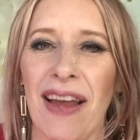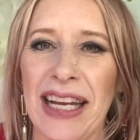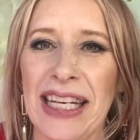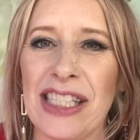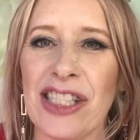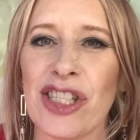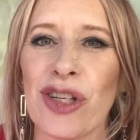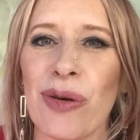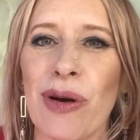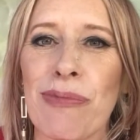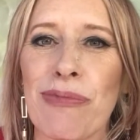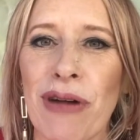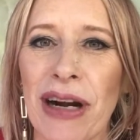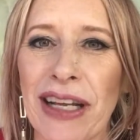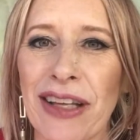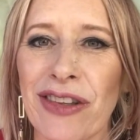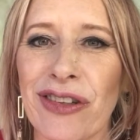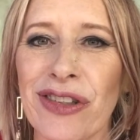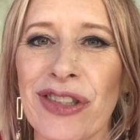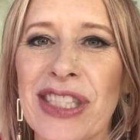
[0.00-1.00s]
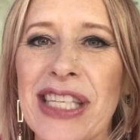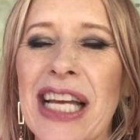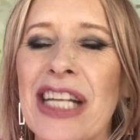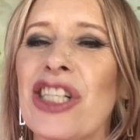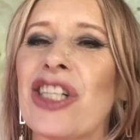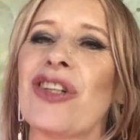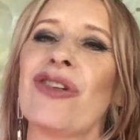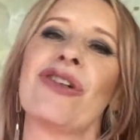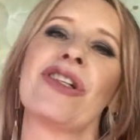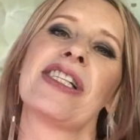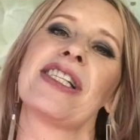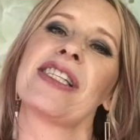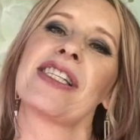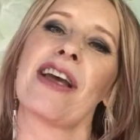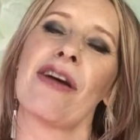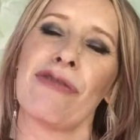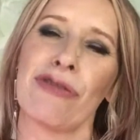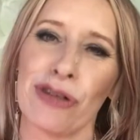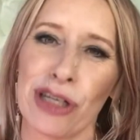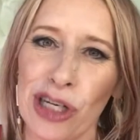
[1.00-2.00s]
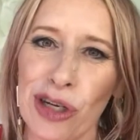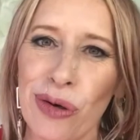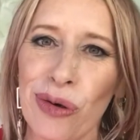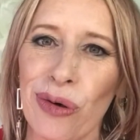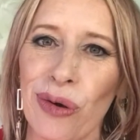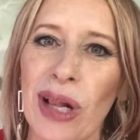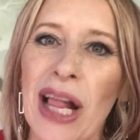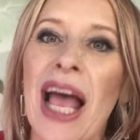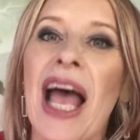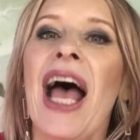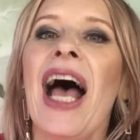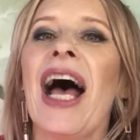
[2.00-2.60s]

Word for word: into a breakthrough session or discovery call.